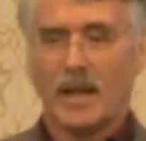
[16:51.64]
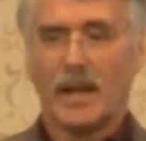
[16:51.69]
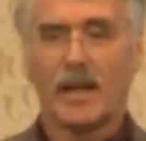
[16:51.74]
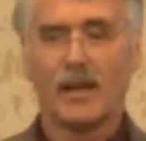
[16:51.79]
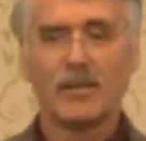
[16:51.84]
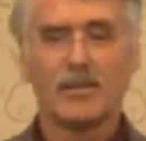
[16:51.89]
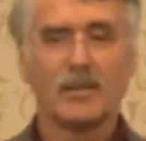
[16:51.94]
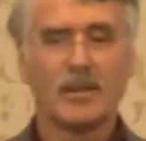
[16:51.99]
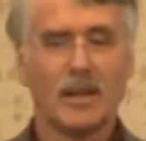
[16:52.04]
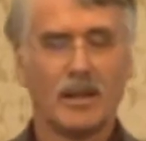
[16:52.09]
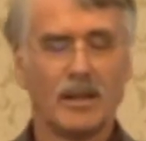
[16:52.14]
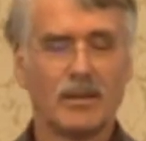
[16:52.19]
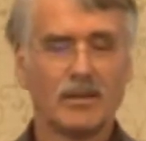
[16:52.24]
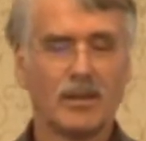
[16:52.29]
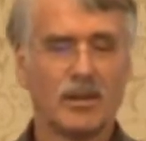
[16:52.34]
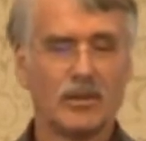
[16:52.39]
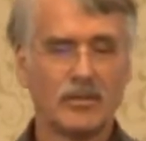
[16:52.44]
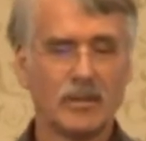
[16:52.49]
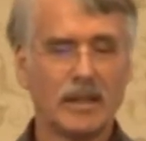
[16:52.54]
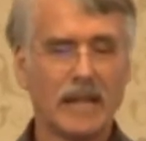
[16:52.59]
and,
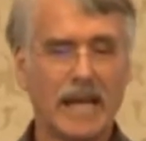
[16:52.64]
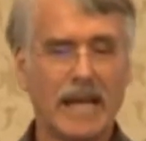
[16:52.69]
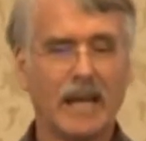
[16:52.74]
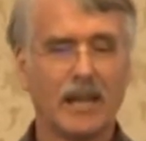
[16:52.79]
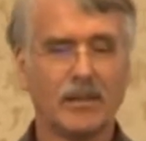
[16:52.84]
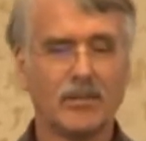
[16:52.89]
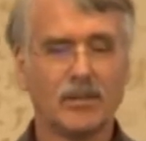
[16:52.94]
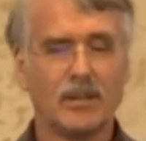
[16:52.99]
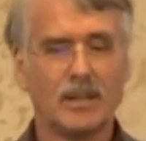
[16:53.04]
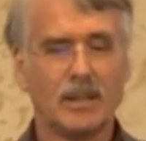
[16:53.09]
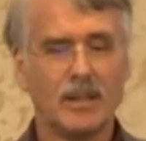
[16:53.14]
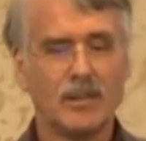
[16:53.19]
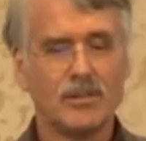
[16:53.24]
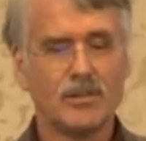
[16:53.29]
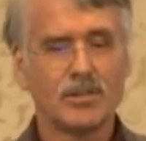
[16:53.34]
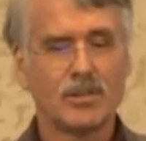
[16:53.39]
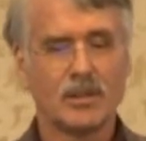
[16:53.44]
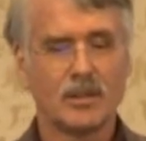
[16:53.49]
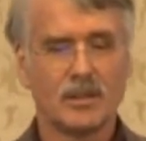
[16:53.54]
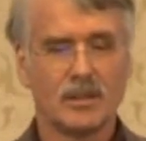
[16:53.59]
and over land, it
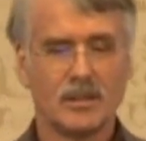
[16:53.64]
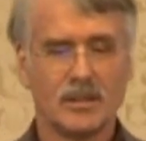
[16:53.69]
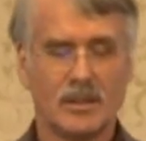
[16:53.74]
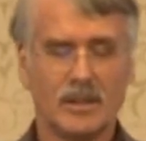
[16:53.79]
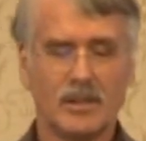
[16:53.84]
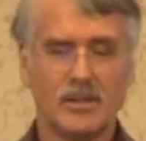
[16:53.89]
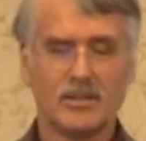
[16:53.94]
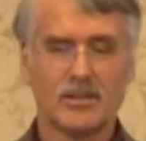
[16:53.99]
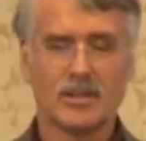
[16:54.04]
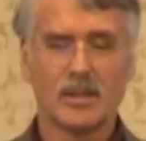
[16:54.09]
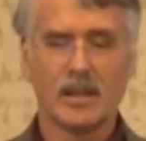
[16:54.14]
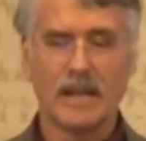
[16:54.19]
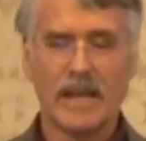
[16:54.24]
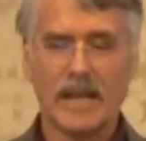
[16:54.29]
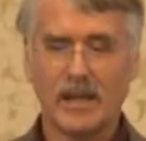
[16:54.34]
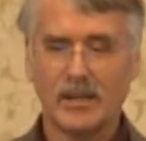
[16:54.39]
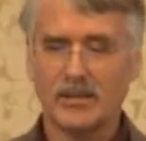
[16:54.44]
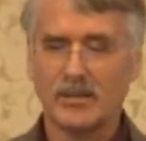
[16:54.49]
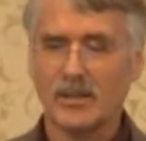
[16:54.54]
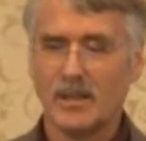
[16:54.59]
heats the, heats the
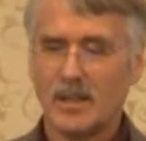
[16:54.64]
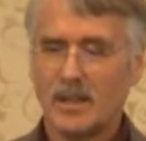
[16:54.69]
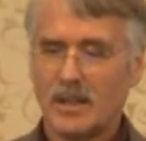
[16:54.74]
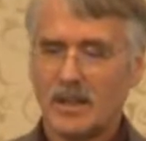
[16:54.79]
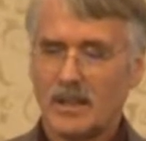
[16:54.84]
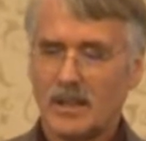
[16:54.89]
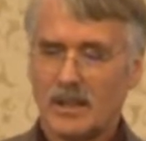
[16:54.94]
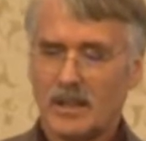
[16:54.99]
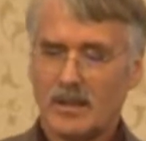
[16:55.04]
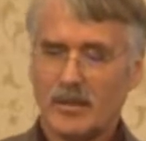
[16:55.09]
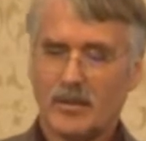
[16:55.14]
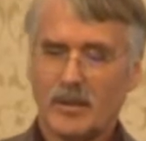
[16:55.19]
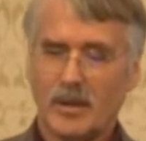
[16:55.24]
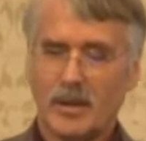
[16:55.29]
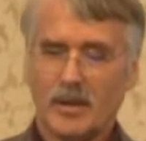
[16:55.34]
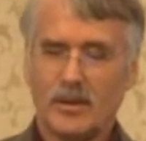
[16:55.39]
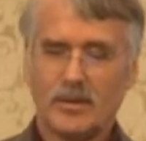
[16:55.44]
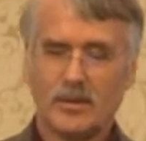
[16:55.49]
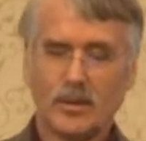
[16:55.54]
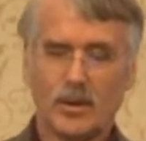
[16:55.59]
land.
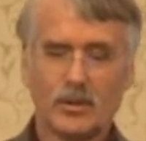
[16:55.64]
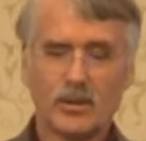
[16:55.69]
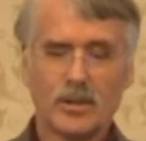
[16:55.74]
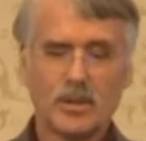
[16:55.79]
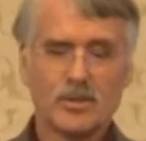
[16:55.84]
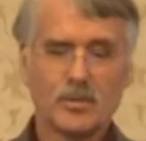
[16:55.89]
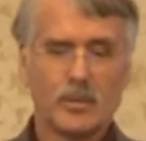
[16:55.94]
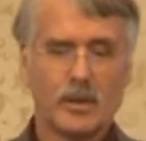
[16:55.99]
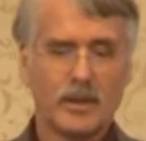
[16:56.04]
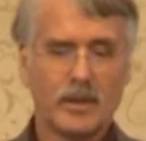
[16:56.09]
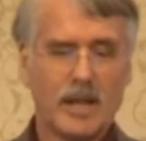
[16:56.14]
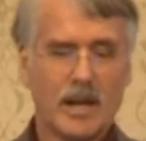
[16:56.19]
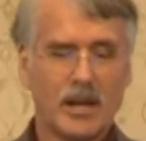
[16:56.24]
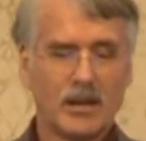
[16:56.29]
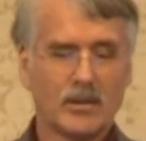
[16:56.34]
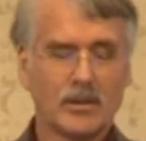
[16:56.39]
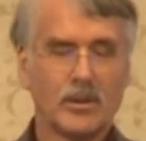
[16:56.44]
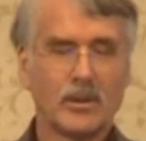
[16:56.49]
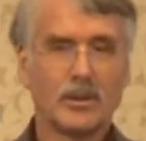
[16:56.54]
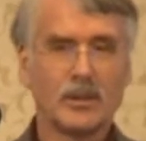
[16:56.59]
Uh, notice where the
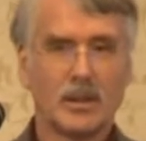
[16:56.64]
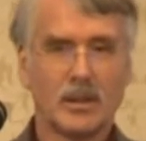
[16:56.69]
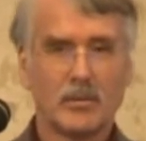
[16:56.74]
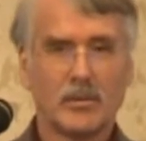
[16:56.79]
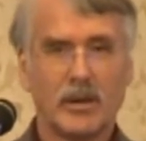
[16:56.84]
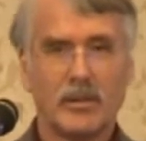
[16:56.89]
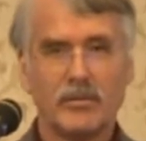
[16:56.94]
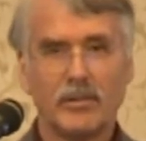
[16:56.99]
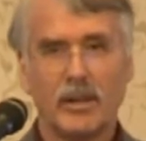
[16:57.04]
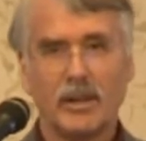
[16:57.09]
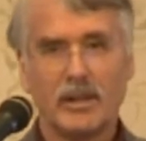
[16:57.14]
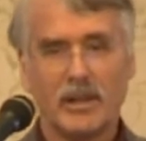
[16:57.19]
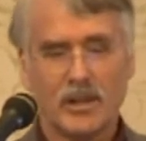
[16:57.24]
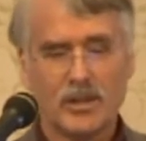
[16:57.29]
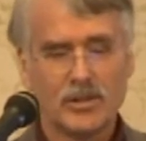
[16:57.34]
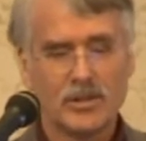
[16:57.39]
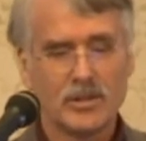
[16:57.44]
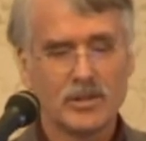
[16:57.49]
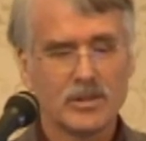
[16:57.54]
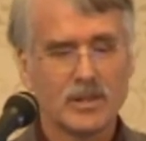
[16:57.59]
outgoing long wave
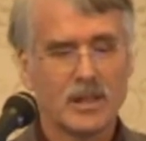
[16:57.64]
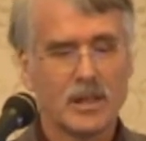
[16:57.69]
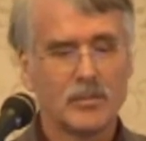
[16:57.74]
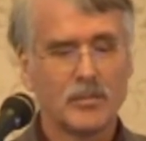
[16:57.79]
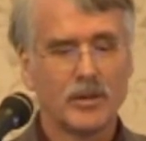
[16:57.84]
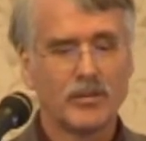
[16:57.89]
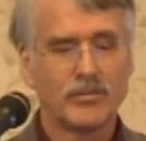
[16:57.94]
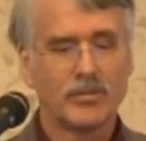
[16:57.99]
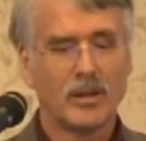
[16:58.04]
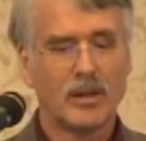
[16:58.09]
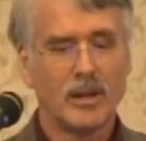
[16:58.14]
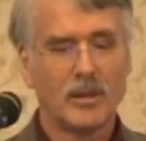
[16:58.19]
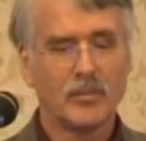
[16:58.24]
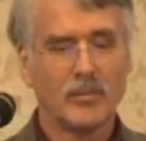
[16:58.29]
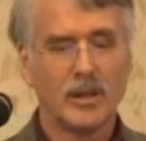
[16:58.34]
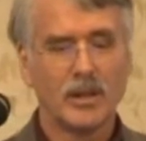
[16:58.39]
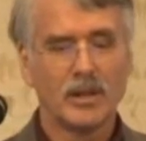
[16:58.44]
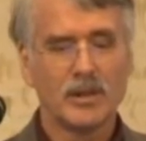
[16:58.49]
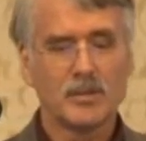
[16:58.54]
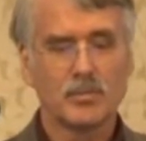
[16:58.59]
radiation is coming
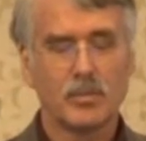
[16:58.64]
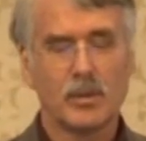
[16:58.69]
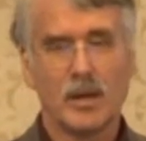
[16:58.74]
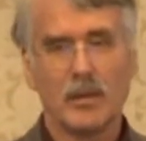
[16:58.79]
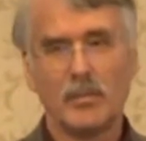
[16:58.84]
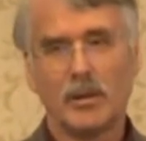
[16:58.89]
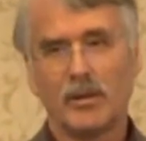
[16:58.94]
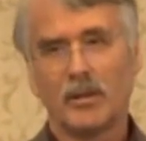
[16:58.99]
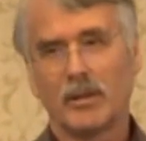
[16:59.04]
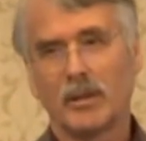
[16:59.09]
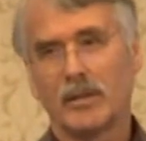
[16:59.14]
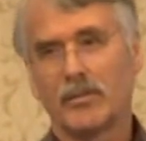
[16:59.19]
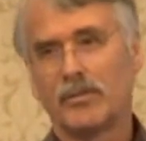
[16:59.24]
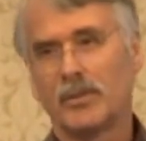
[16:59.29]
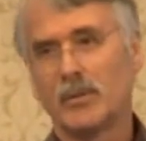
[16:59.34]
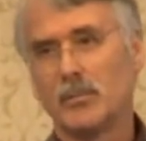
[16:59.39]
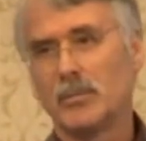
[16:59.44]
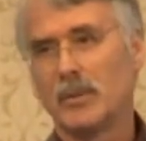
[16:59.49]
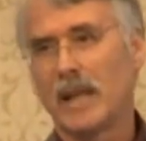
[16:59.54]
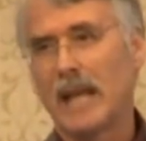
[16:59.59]
from, and it's primarily
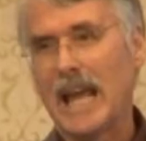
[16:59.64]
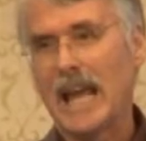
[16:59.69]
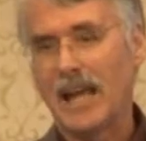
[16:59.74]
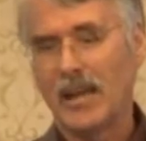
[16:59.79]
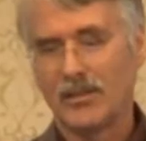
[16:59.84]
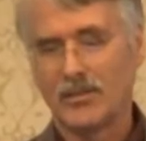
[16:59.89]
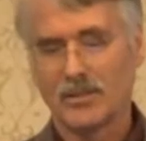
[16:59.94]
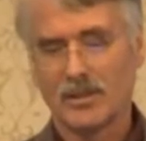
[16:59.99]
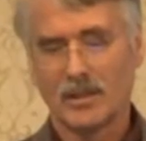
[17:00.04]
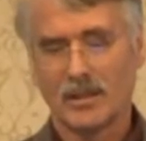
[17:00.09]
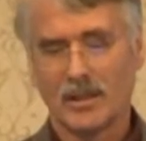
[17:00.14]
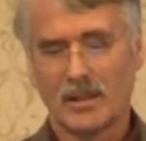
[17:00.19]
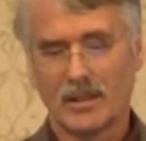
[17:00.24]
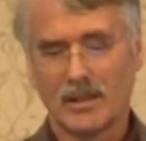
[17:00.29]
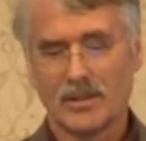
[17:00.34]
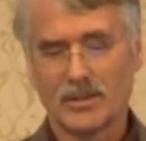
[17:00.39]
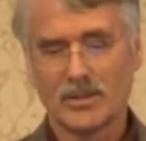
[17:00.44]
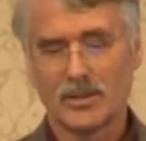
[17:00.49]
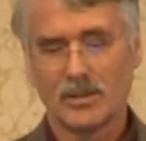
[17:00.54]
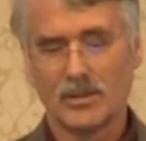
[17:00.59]
from land,
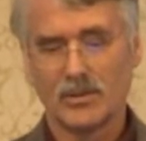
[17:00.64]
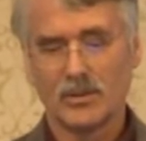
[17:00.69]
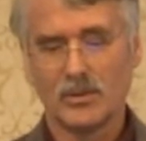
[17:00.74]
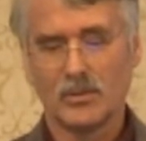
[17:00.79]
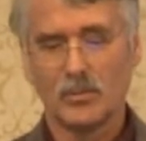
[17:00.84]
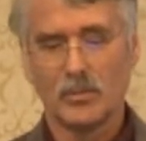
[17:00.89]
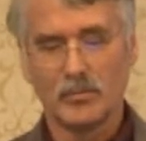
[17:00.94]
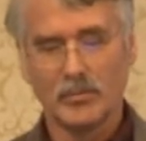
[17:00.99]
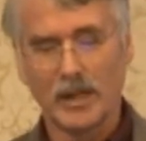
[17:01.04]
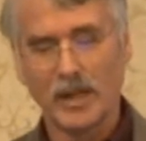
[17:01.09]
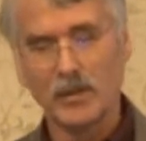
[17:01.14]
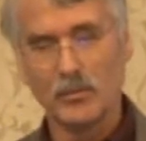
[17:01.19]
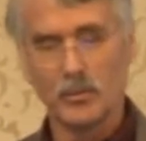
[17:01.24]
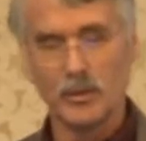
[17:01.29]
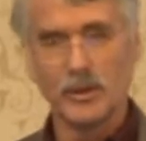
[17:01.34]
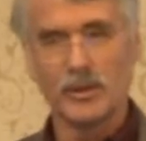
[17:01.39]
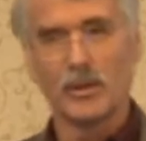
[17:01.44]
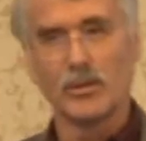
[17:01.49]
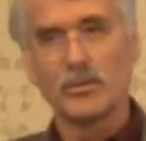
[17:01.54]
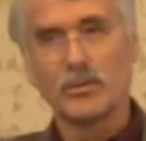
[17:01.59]
uh, so the main
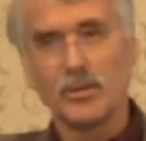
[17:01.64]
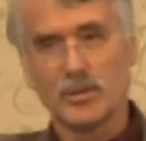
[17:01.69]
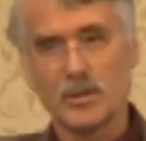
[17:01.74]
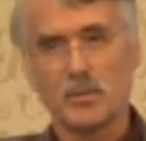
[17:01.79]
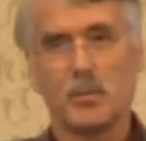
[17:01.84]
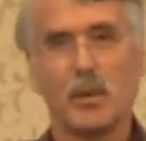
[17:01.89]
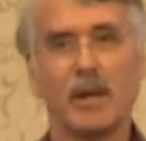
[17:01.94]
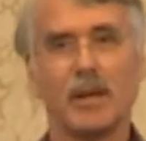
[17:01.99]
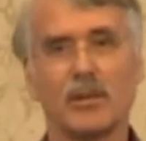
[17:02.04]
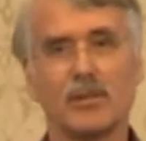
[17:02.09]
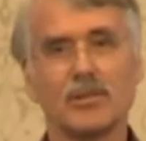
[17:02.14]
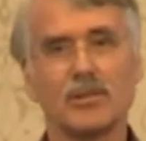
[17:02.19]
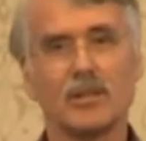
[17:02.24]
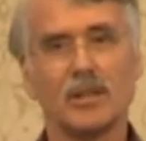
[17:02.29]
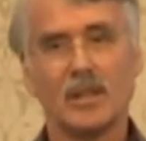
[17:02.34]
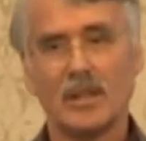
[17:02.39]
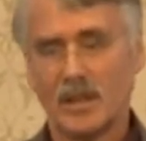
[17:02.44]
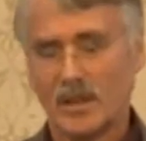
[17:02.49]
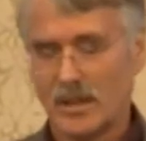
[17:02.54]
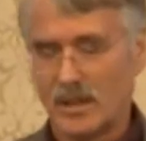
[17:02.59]
window to space
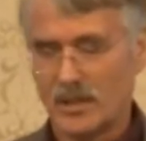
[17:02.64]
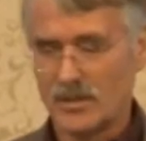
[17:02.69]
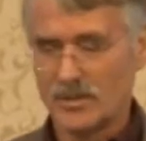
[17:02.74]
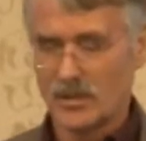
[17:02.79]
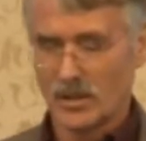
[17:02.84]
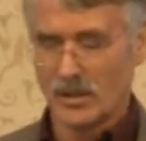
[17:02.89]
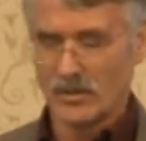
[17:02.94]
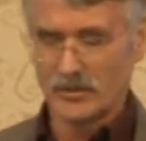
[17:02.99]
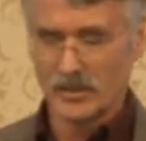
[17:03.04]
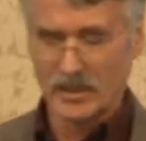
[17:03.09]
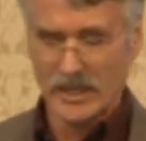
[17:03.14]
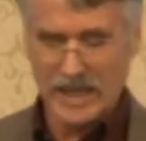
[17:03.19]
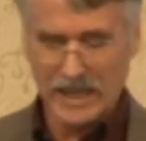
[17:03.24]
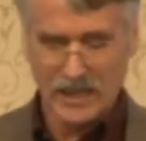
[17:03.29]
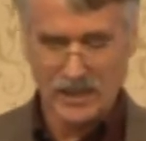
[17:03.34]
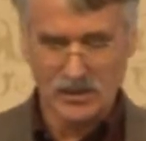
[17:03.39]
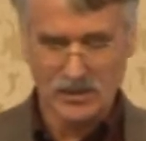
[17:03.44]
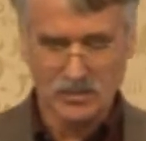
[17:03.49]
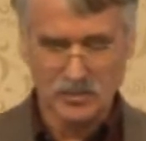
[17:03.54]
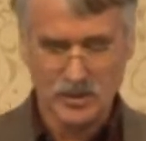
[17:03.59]
is over
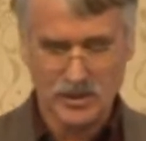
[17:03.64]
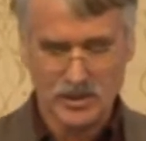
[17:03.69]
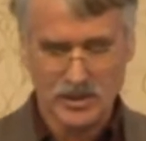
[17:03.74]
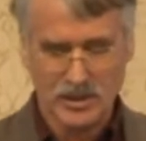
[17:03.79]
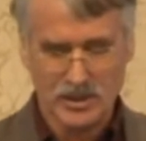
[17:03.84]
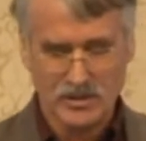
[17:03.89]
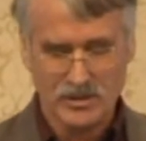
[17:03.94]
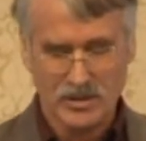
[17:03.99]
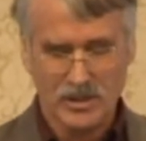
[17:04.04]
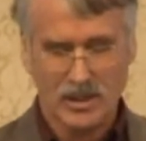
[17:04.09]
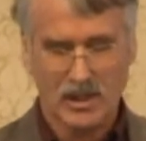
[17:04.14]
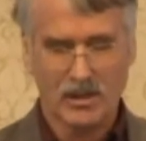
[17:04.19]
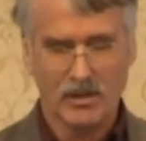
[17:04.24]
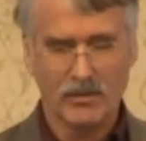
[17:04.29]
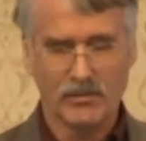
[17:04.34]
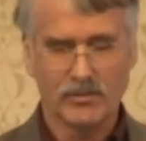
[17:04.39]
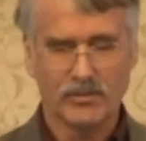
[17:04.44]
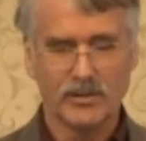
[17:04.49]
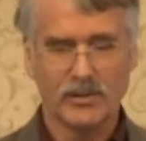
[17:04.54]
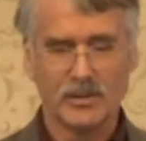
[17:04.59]
land, which doesn't
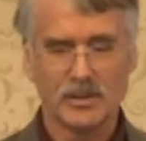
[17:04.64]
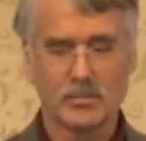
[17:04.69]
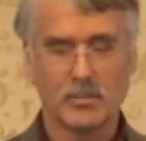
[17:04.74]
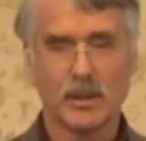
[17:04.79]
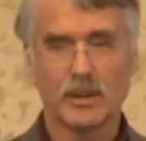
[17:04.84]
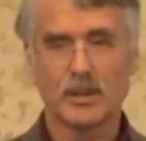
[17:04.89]
have as